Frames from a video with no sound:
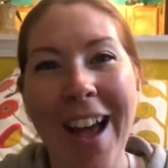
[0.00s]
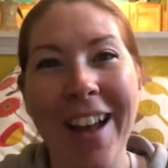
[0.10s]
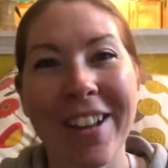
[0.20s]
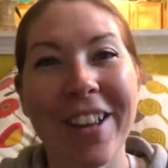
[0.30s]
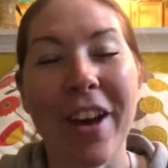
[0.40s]
I
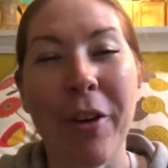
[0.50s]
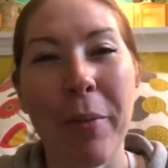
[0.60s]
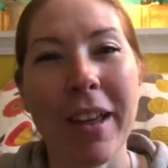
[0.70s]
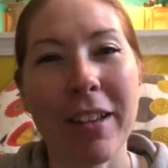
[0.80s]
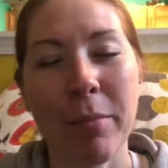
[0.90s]
had to go
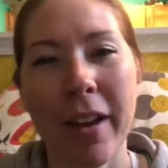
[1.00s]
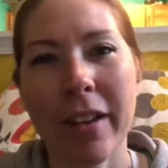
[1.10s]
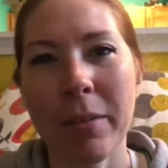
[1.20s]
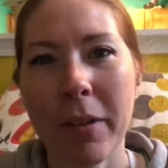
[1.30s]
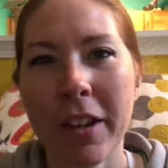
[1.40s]
because my
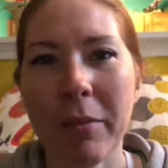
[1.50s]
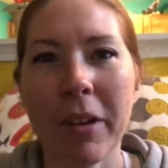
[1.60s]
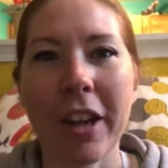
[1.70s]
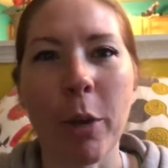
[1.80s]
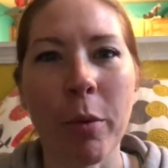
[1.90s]
husband needed
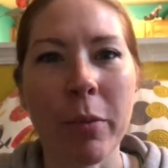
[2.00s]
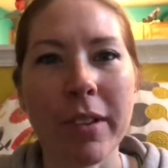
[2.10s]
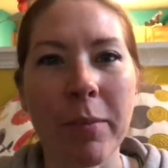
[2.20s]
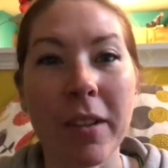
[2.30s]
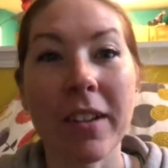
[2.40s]
me to help him with
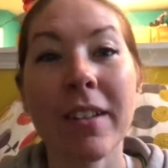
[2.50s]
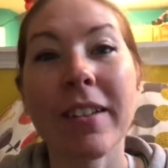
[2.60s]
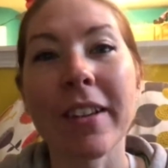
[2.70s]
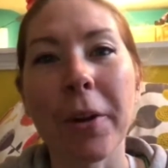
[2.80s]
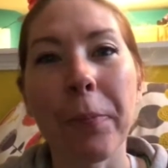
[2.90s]
something
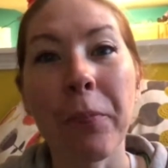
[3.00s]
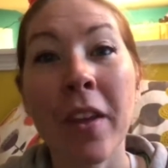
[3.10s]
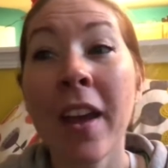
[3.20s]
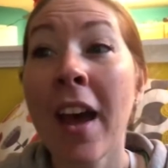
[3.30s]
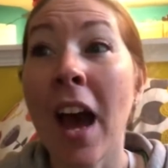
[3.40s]
so
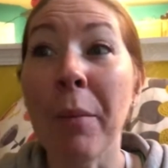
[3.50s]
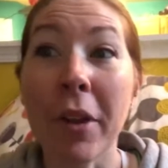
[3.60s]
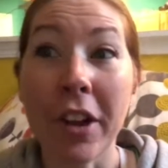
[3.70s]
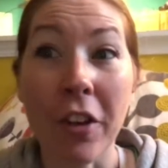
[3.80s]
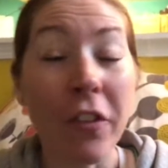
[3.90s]
I'm
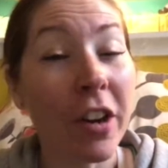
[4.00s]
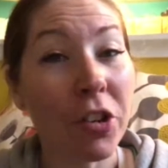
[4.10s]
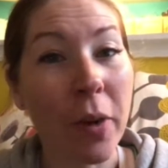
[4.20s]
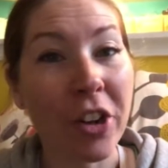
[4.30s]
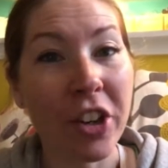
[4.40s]
gonna go
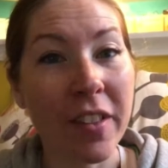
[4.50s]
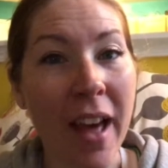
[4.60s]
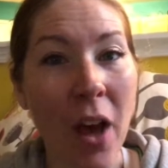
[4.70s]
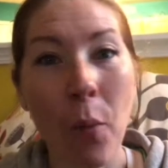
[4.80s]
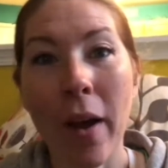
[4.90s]
finish watching
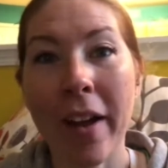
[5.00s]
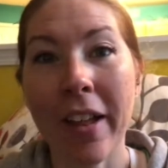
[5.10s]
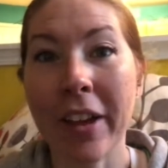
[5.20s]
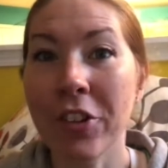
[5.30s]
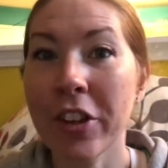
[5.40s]
that while
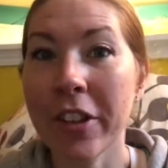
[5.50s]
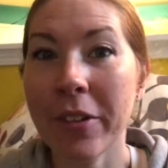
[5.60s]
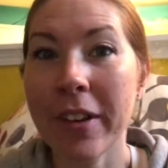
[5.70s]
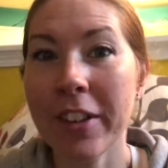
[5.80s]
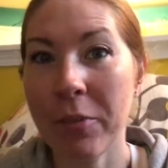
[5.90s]
I drink
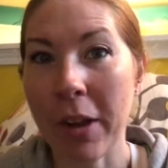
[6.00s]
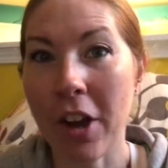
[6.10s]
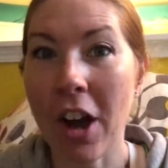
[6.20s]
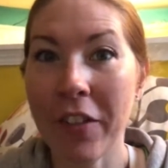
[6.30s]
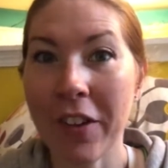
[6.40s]
the rest of my
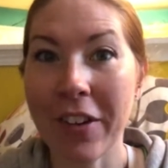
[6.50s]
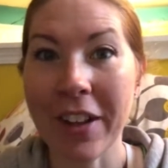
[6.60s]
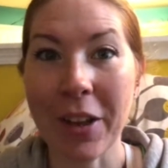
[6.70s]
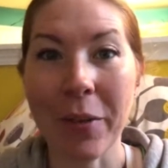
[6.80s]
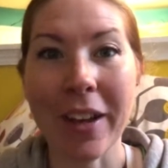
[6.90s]
coffee
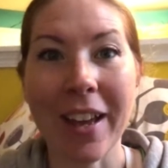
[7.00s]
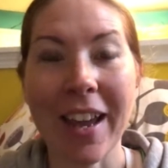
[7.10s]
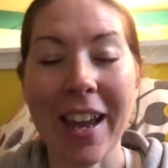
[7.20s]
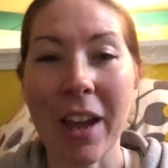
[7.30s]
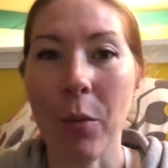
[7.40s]
really quick
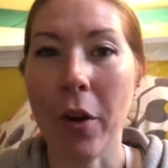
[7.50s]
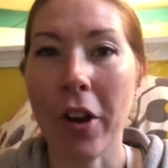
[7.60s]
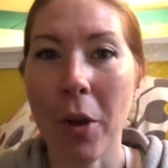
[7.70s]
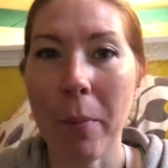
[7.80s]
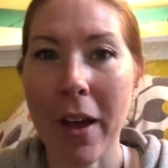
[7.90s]
and
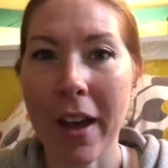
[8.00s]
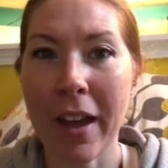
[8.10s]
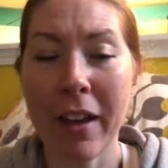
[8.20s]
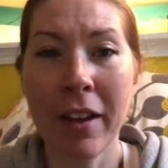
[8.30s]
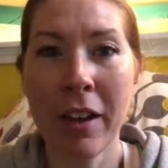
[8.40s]
work on
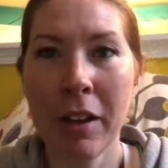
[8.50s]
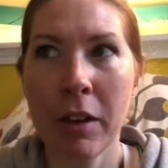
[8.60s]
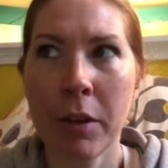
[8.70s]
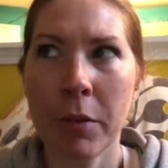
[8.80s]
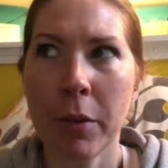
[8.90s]
my
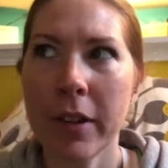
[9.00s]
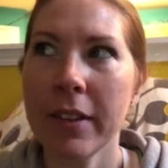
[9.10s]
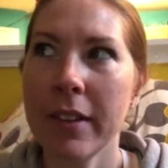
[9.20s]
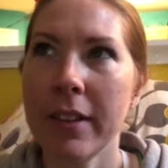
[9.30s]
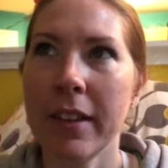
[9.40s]
what is
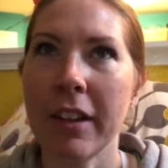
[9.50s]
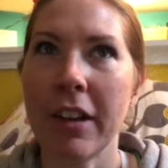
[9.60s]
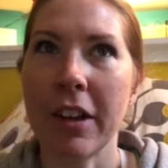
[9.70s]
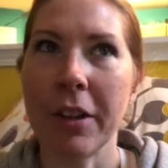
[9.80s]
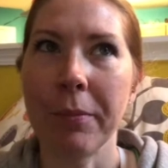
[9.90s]
this thing
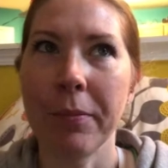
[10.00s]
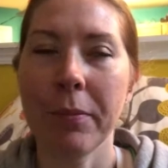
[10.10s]
called